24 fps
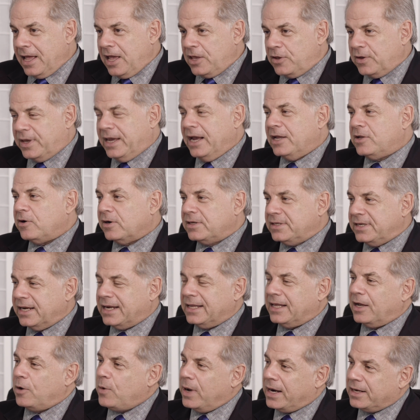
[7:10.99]
you can't
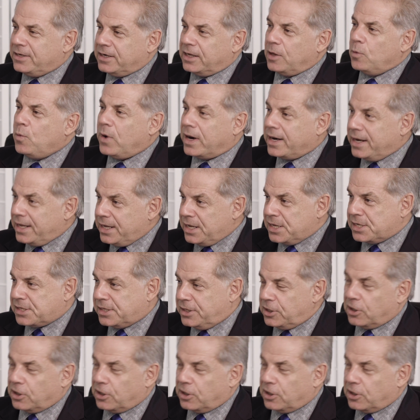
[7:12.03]
quite articulate what it is.